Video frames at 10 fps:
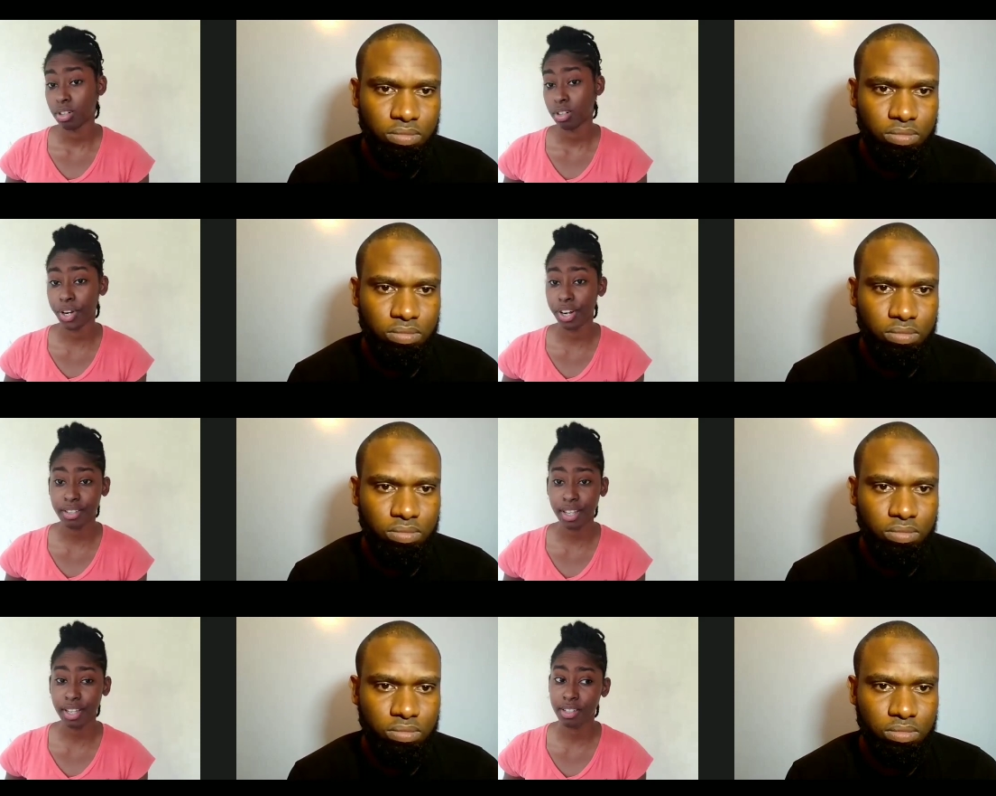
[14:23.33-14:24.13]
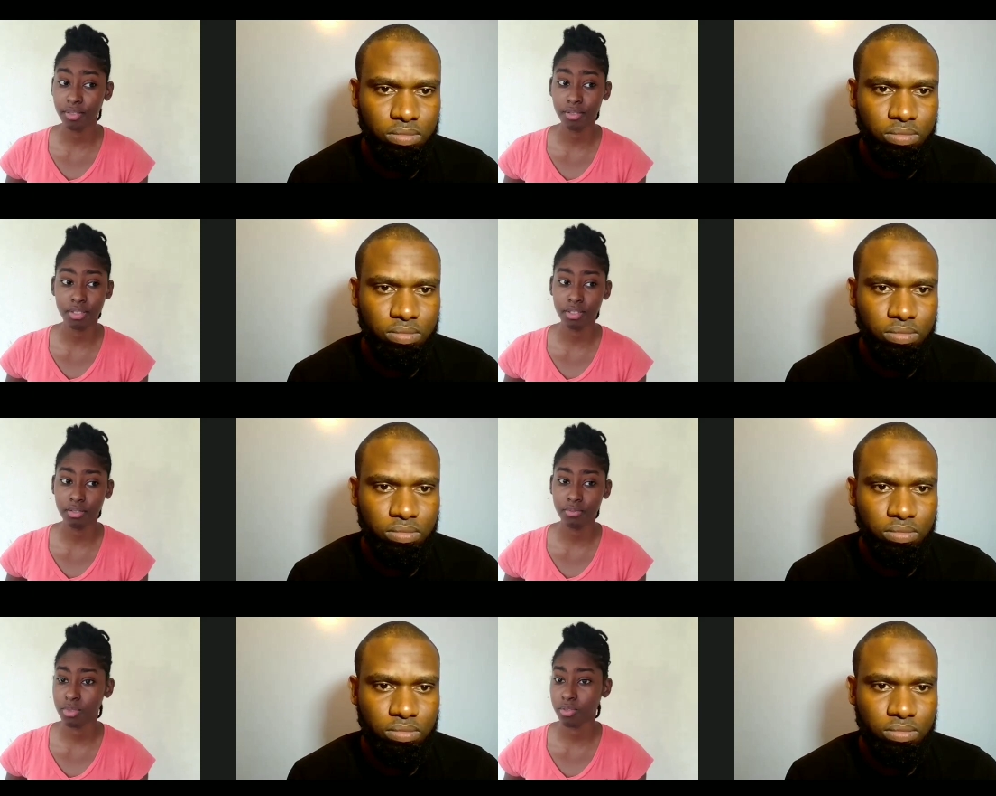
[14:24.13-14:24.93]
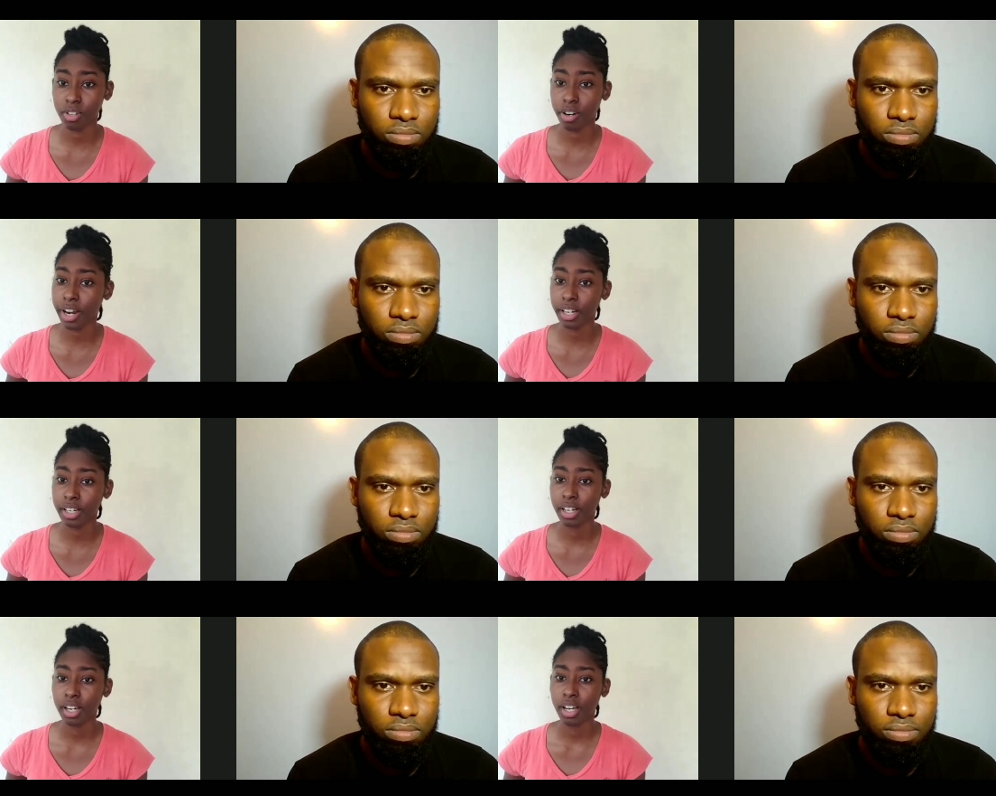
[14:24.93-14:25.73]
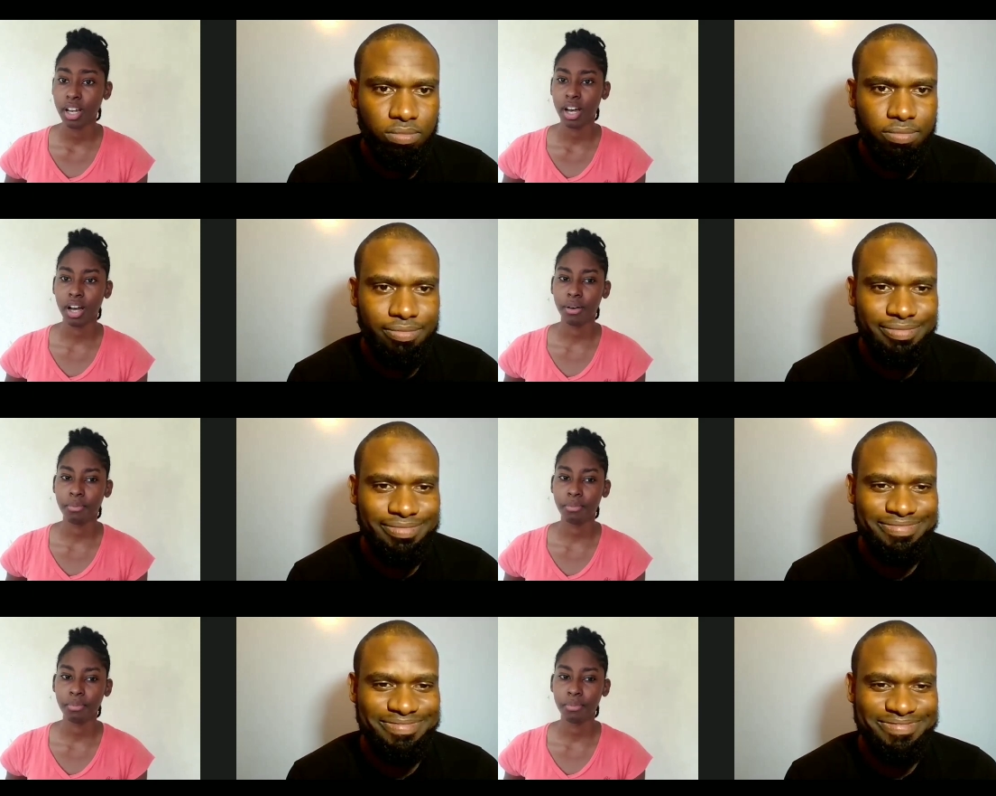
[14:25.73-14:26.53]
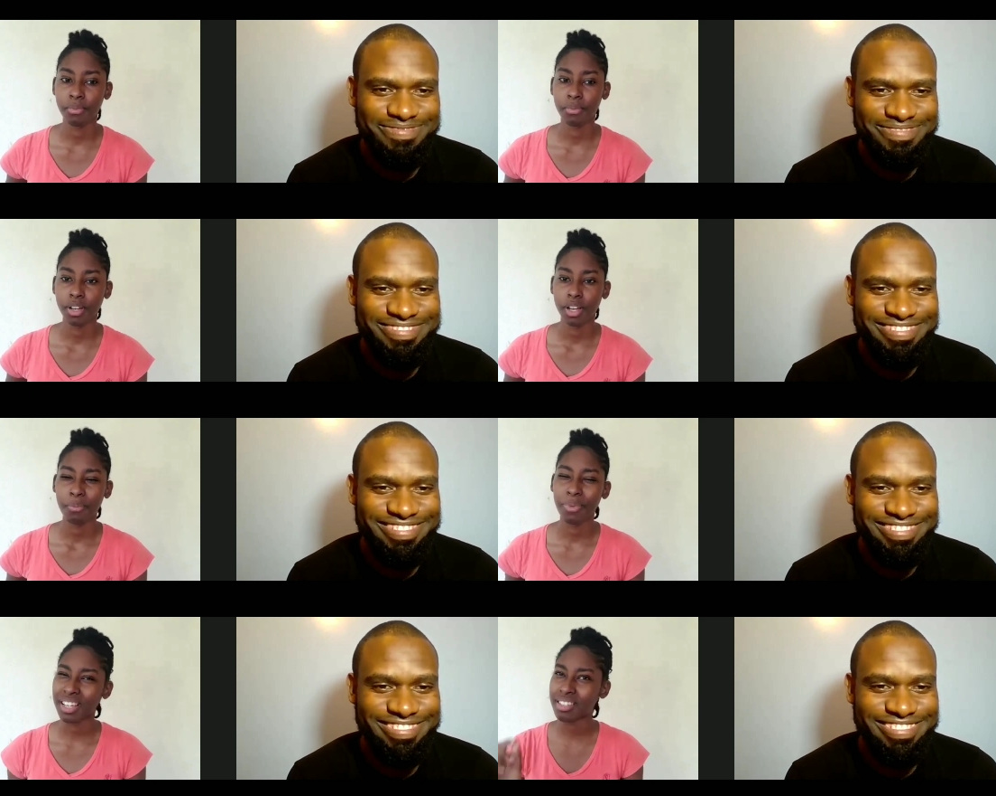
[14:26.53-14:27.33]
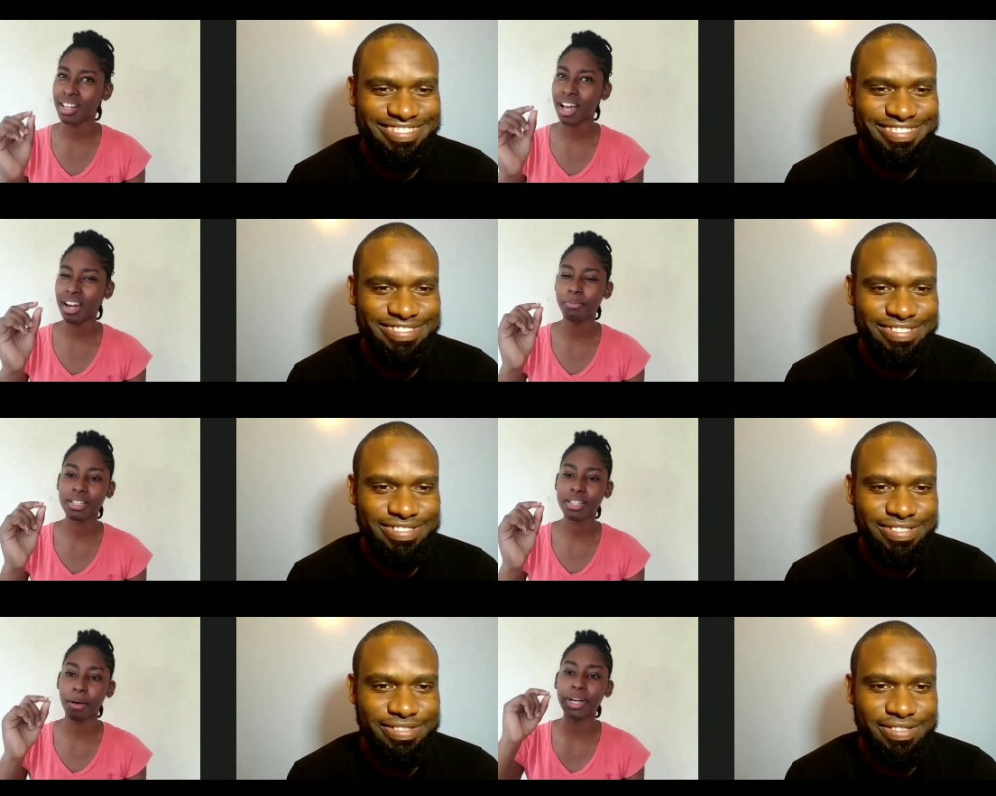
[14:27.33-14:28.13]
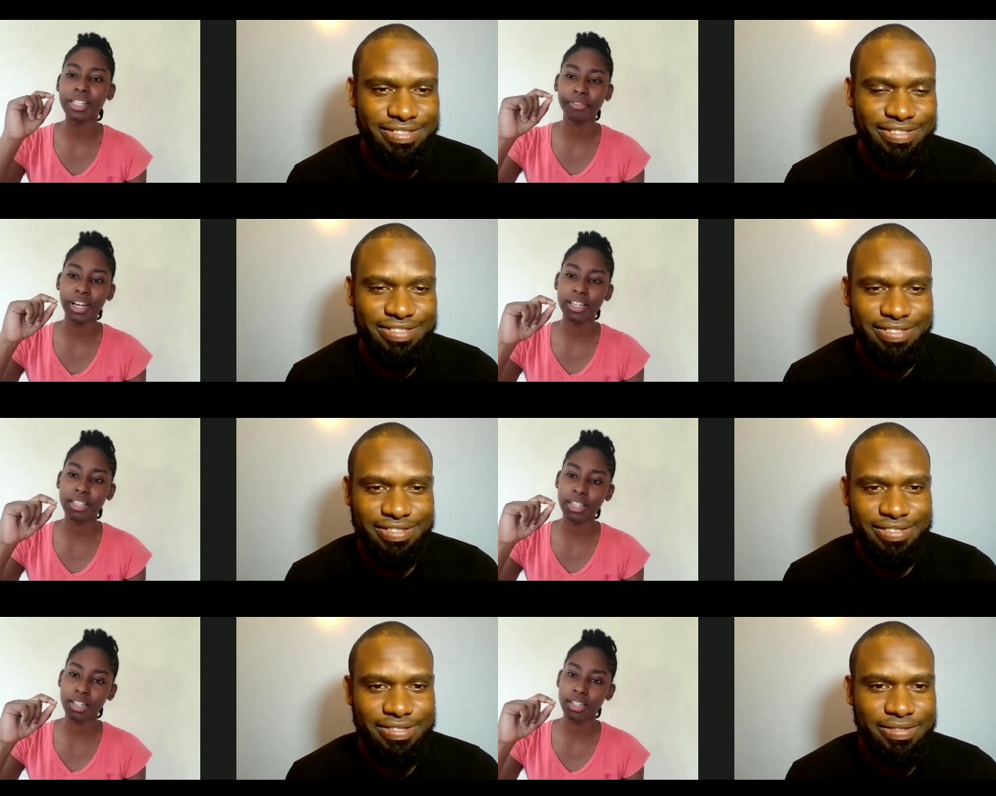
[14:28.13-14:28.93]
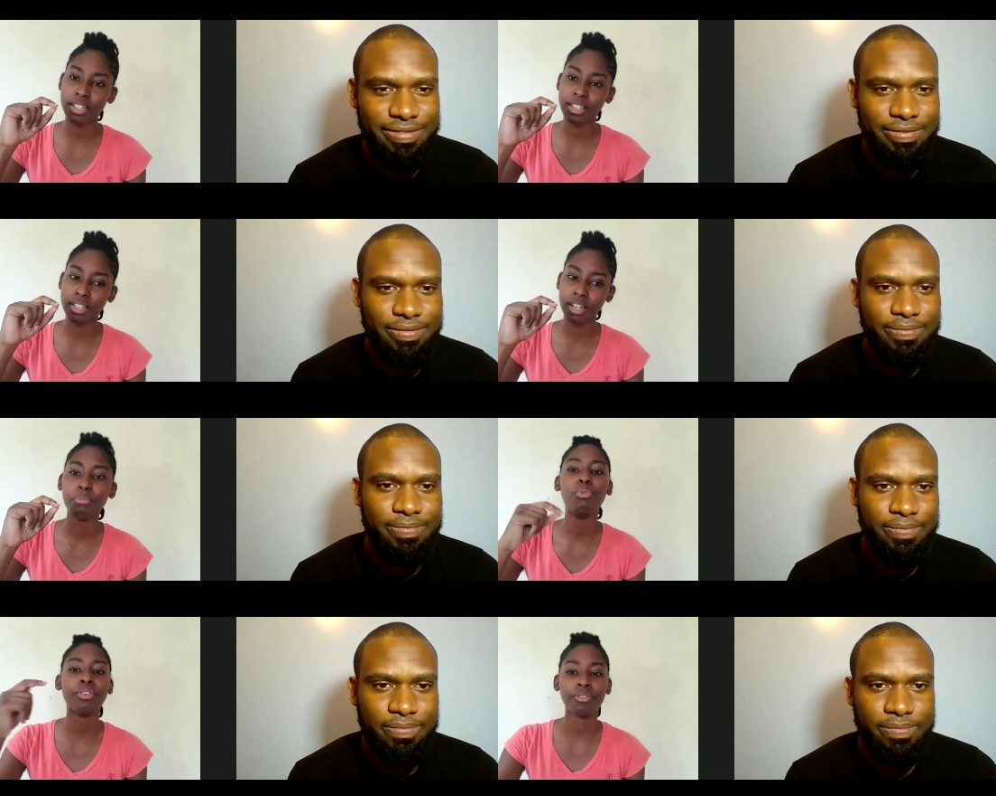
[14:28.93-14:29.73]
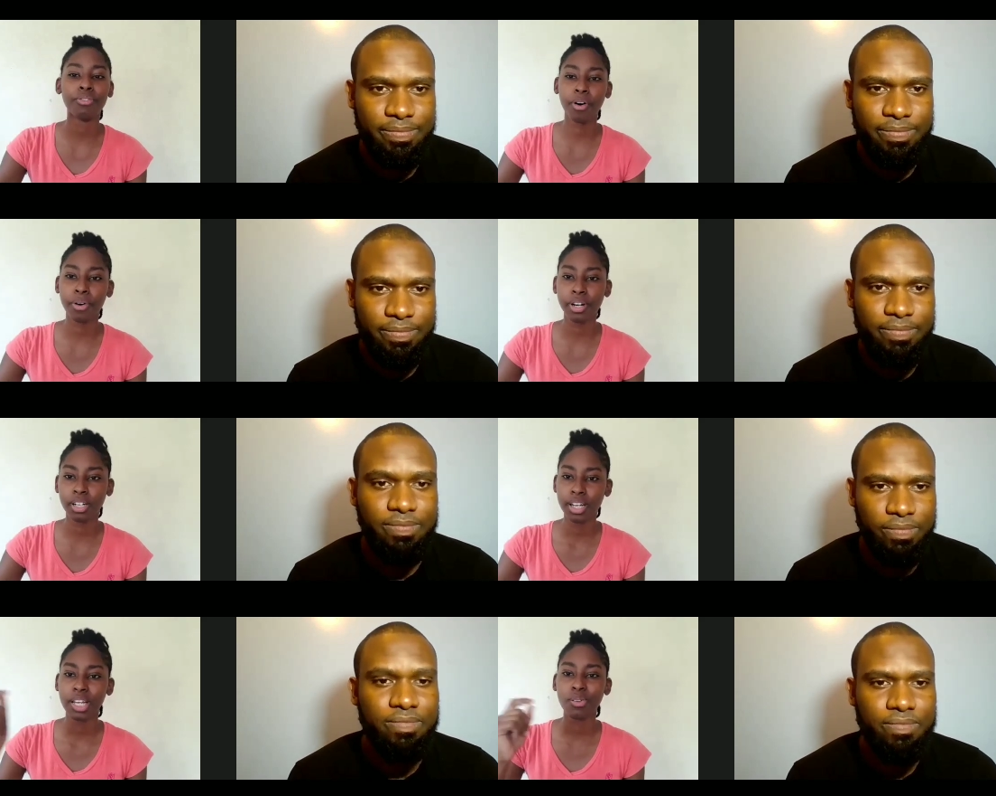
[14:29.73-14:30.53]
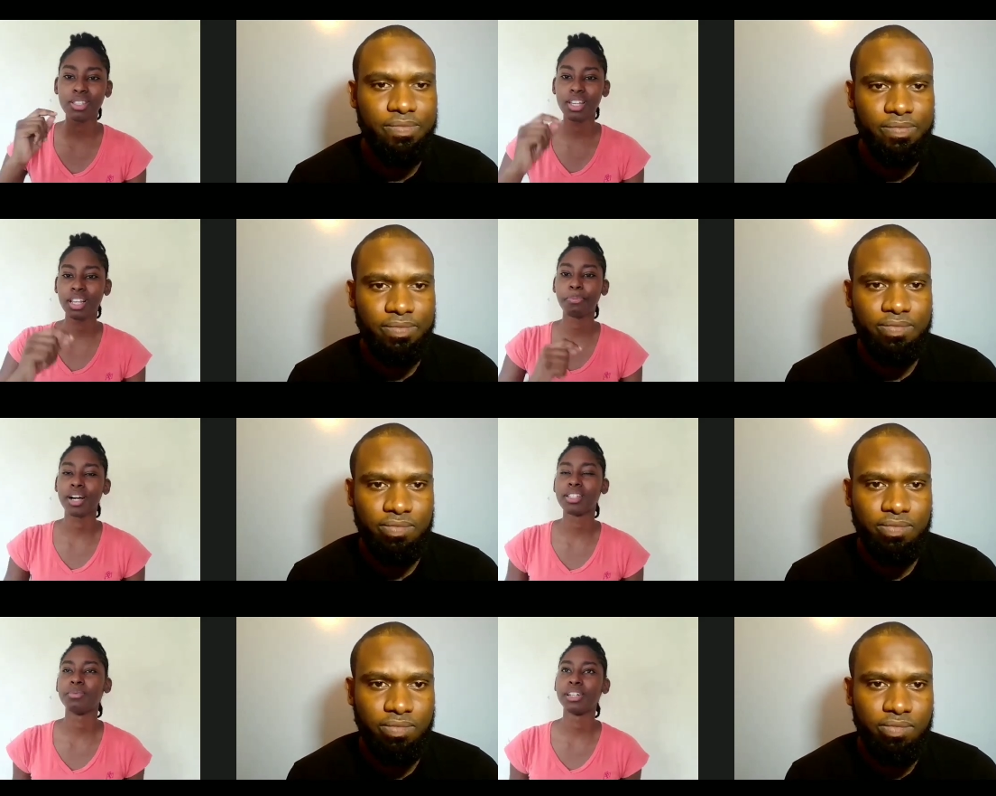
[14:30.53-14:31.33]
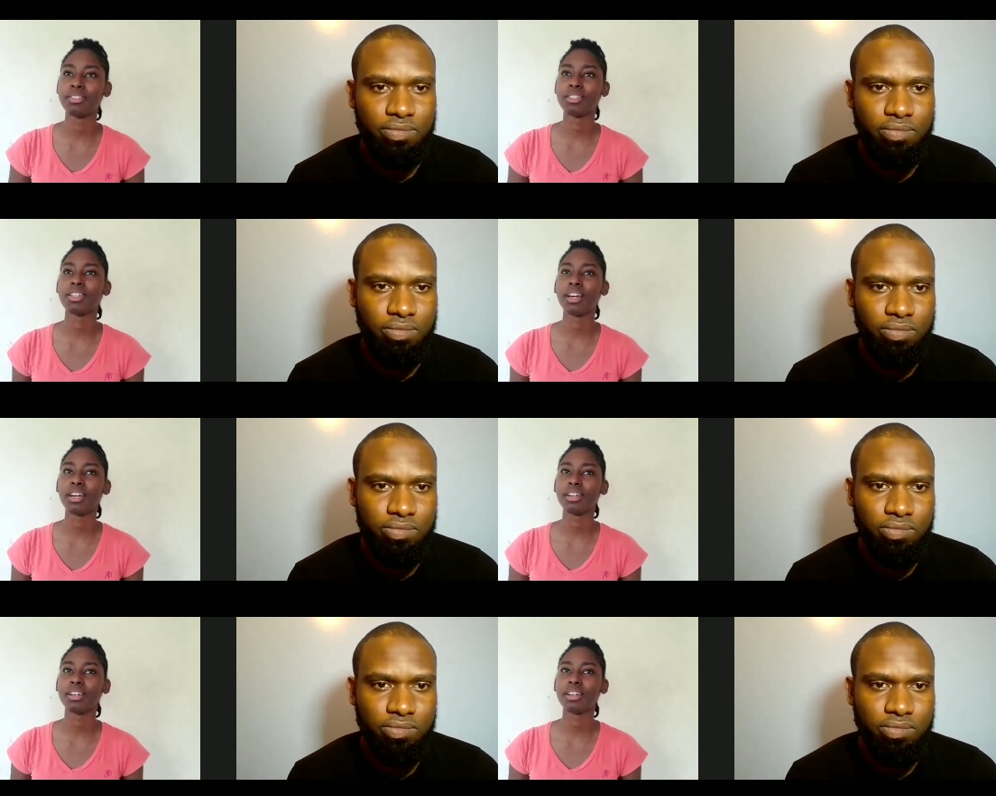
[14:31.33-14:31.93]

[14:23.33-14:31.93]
Speaker 1: what you're saying sounds sounds great. Um, but I still had a bit, a bit of hesitance moving forward. There was still a part of me that was just like,